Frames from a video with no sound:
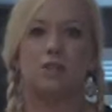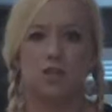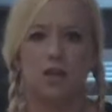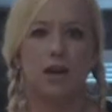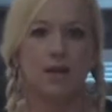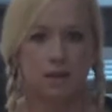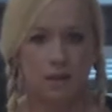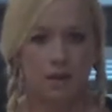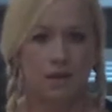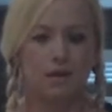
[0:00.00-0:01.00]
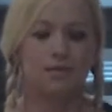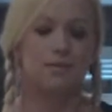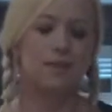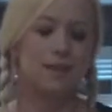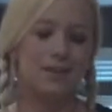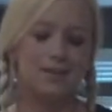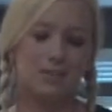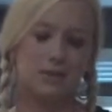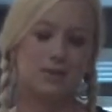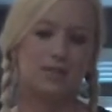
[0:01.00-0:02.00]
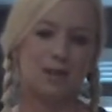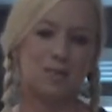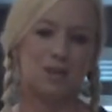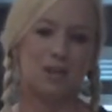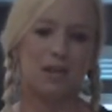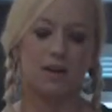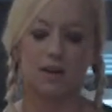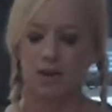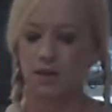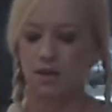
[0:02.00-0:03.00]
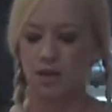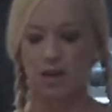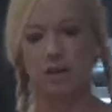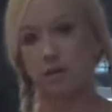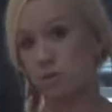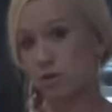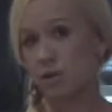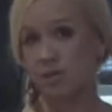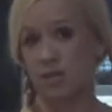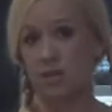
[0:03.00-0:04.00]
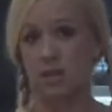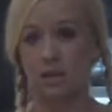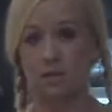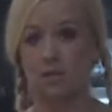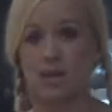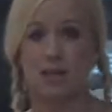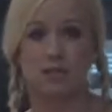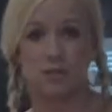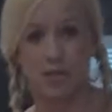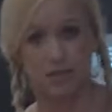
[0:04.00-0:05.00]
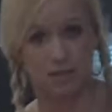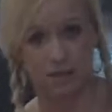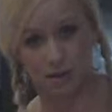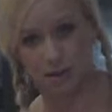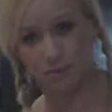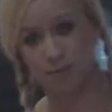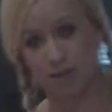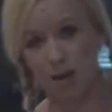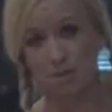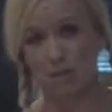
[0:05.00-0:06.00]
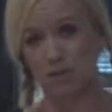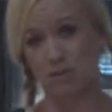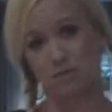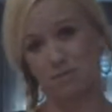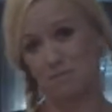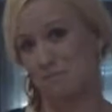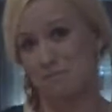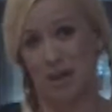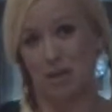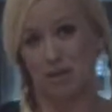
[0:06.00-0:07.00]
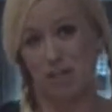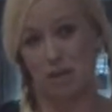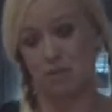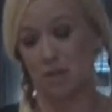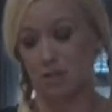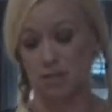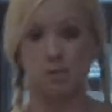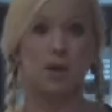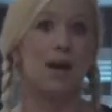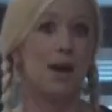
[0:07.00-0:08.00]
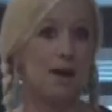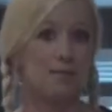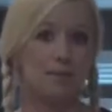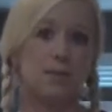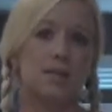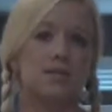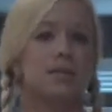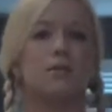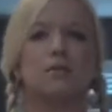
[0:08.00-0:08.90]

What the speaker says: dish that I can think of, and it's no exception here. You could get a little more authentic and use queso asadero, but I'm going to use mild cheddar because it's what I have and because